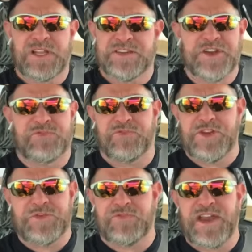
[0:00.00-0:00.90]

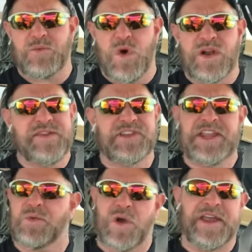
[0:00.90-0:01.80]
your feet won't even
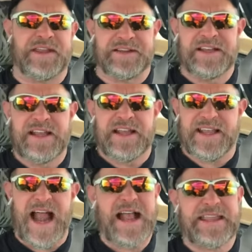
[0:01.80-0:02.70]
get wet.
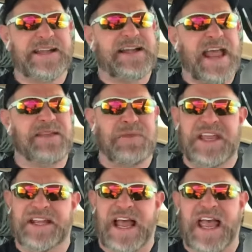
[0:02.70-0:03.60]
Can I get an
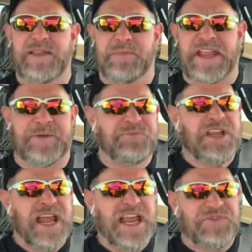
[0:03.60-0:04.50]
amen?
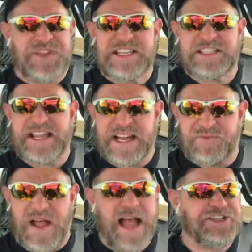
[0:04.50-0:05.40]
Amen. Hey, if this has
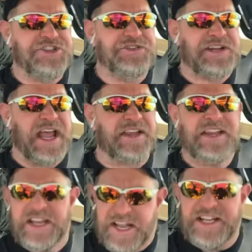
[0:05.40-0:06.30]
edified you today,
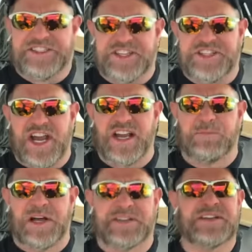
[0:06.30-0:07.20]
hit your share
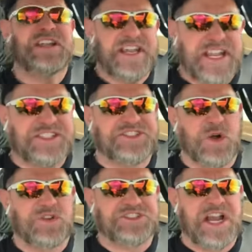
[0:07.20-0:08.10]
button. Hit
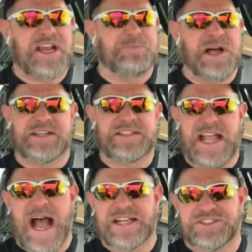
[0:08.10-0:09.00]
your share button.
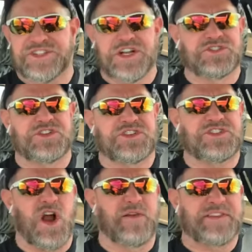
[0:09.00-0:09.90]
God's children are
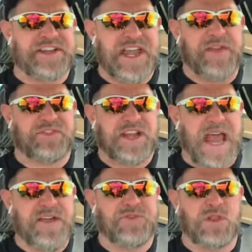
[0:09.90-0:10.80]
starving to death
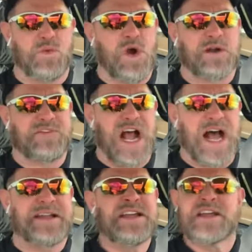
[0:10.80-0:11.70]
today for the Word of
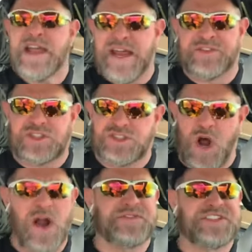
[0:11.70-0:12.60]
God. And they're
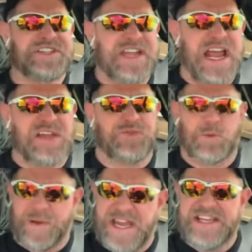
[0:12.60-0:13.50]
starving to death for
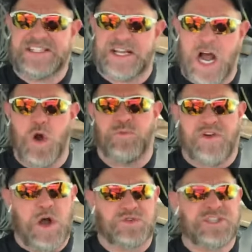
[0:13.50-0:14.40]
peace and hope,
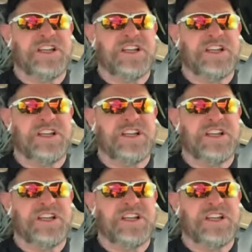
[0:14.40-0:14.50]
folks.